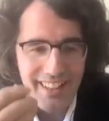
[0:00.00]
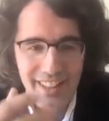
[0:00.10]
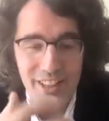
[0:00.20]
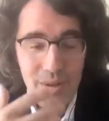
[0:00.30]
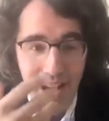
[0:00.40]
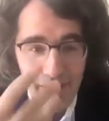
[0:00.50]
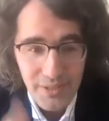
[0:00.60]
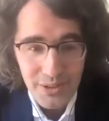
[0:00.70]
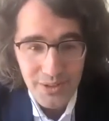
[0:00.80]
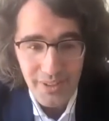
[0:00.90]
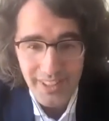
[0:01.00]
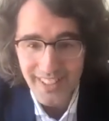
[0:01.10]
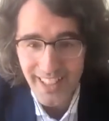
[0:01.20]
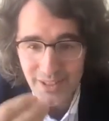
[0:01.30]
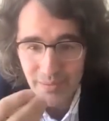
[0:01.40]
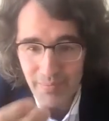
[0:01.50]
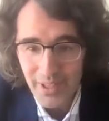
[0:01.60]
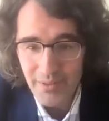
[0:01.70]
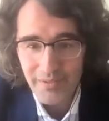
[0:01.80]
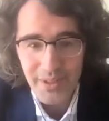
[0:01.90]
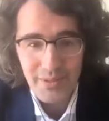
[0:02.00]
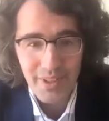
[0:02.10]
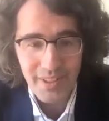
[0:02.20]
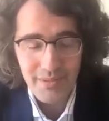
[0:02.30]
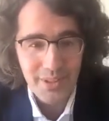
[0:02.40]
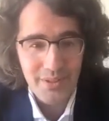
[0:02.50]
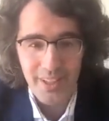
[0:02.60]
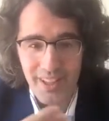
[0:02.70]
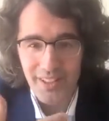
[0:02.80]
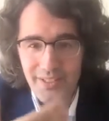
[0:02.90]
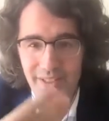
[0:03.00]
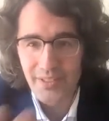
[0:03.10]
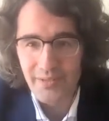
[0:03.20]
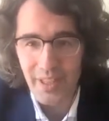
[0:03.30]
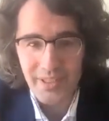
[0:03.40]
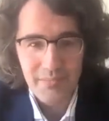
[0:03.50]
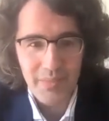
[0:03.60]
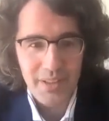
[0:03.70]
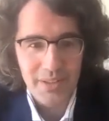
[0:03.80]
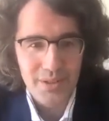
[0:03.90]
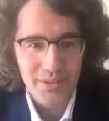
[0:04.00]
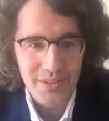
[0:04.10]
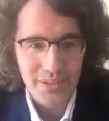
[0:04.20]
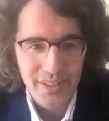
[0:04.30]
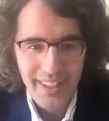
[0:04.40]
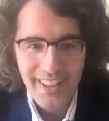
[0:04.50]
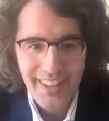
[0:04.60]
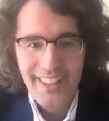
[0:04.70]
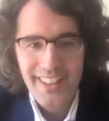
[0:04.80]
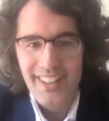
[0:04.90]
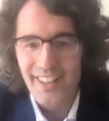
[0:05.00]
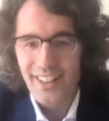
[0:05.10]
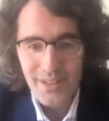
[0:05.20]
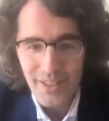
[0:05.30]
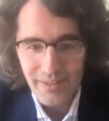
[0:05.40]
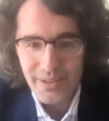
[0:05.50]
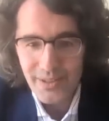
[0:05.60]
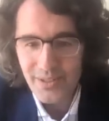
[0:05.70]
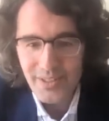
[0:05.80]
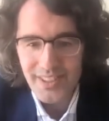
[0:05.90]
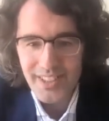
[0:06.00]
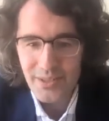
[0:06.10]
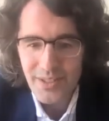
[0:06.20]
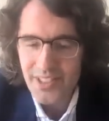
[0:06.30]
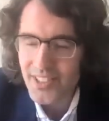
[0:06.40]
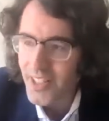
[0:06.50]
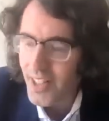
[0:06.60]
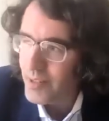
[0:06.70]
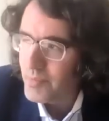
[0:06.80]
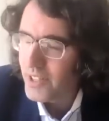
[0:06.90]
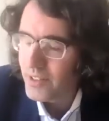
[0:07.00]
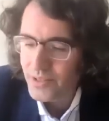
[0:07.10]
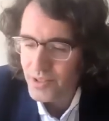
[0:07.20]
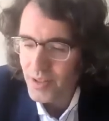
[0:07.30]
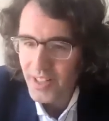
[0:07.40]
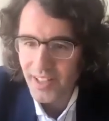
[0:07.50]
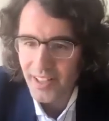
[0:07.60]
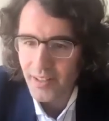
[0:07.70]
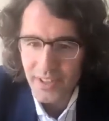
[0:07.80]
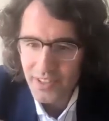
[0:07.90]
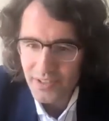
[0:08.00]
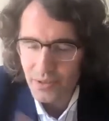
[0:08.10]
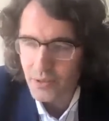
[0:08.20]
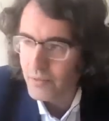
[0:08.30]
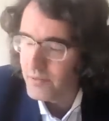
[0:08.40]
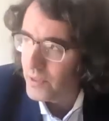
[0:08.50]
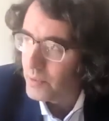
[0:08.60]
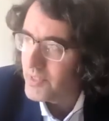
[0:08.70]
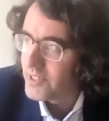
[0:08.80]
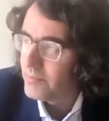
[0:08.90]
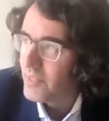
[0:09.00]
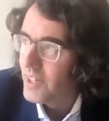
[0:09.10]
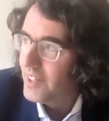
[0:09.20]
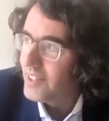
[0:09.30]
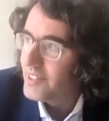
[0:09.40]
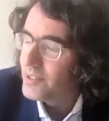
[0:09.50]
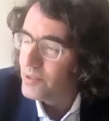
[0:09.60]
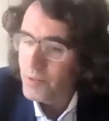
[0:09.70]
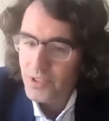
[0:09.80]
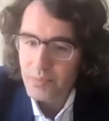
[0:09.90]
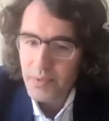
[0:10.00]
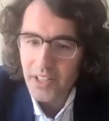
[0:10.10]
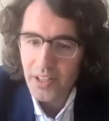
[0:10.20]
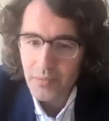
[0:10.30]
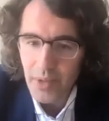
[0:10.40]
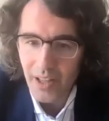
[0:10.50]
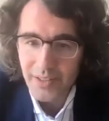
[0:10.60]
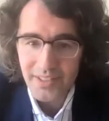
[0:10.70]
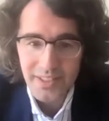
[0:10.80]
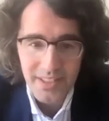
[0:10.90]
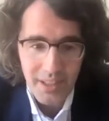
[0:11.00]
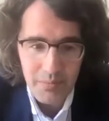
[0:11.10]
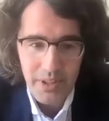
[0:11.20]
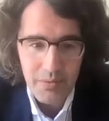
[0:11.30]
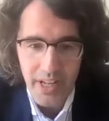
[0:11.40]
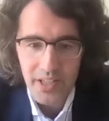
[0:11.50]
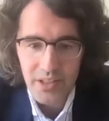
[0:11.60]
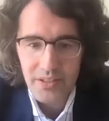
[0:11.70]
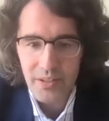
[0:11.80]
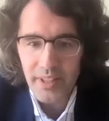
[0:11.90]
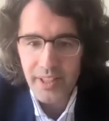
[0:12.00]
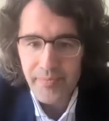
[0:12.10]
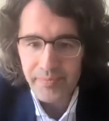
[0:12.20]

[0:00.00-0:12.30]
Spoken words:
You have to do it. As a peer reviewer, when you're asked and invited by a journal, you have to do this. And so it's terribly constraining. I mean, this is the conformism that you were speaking about. It's terribly reactionary.